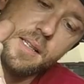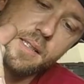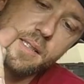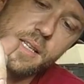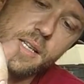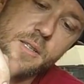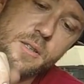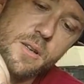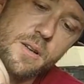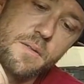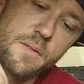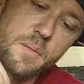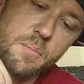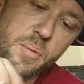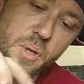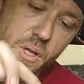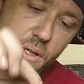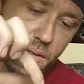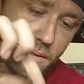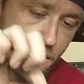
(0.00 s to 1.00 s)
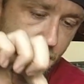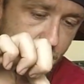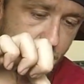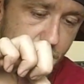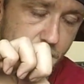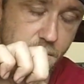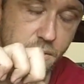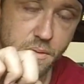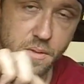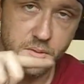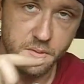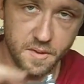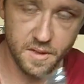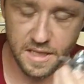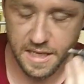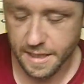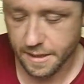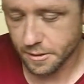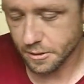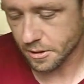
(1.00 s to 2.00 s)
center of the bolt to the
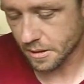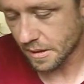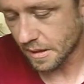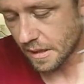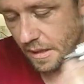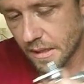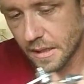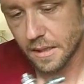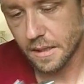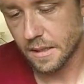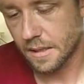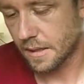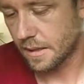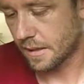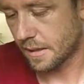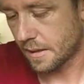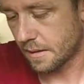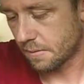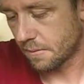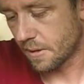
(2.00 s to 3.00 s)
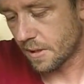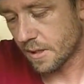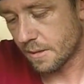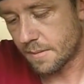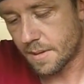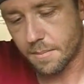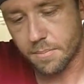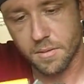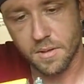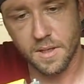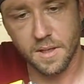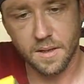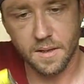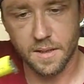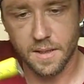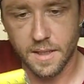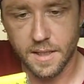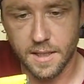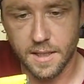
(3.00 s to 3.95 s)
flange, and we come up with it's